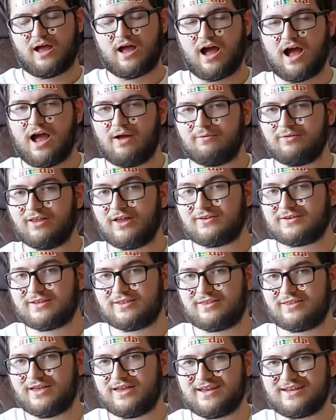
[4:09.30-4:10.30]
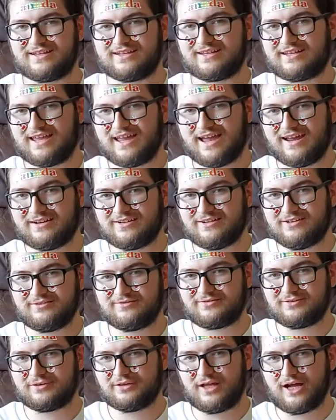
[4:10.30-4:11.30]
I would like to thank Canada
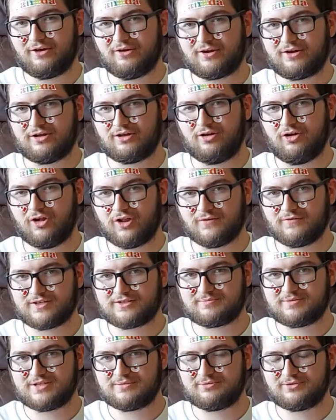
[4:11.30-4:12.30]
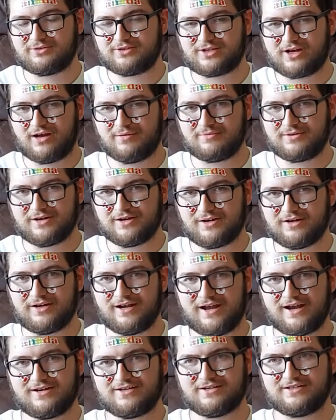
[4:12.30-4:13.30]
for allowing all of us people to come here
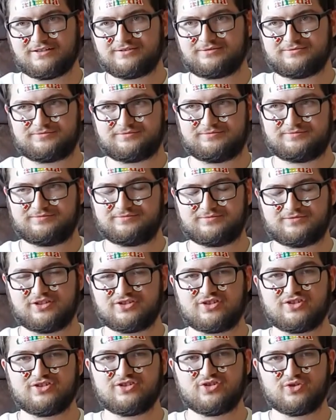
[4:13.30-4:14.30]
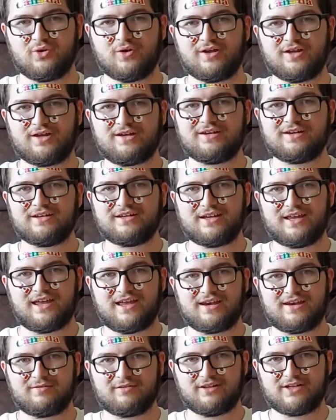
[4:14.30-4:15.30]
and just enjoy it
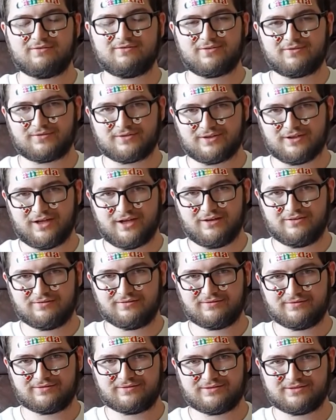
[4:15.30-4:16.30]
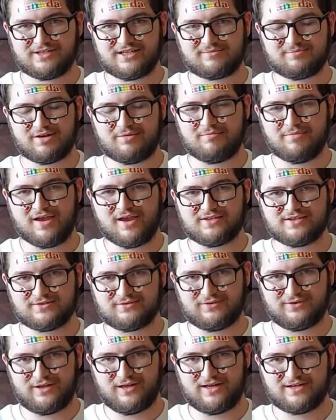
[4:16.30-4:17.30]
and live a free life. It's been amazing
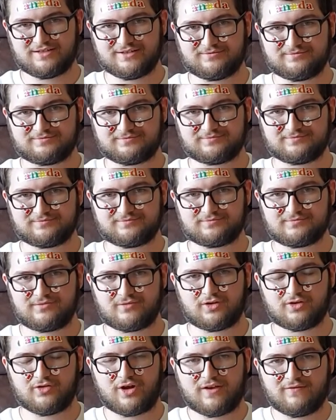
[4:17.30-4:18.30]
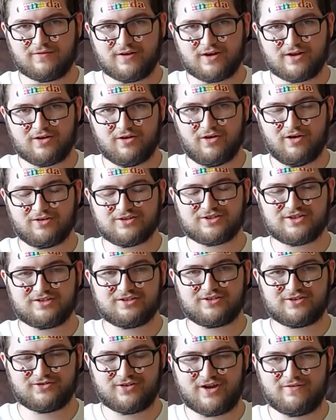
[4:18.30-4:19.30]
for that. Great video,
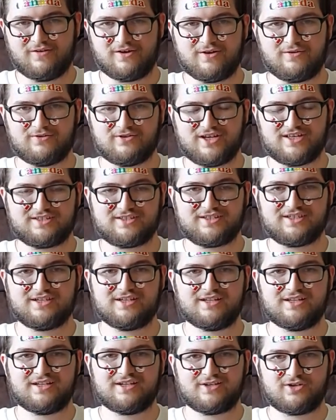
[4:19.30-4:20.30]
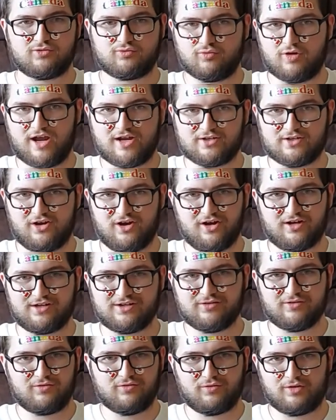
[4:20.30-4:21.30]
Austin. Great video, Jessie. Great dog.
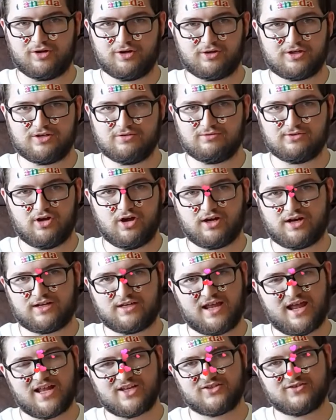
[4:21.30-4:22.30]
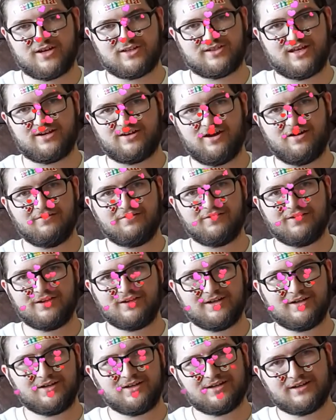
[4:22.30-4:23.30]
Real cute dog. I can't stress that enough.
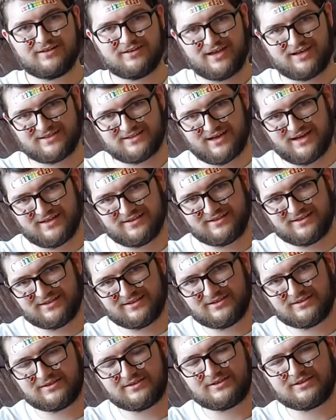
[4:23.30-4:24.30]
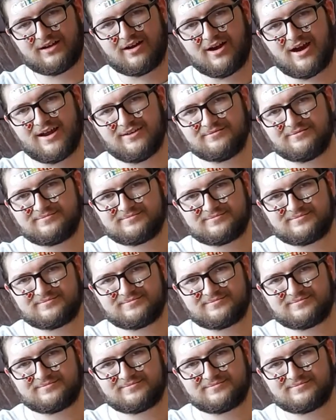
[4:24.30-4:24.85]
Thanks, guys. All right.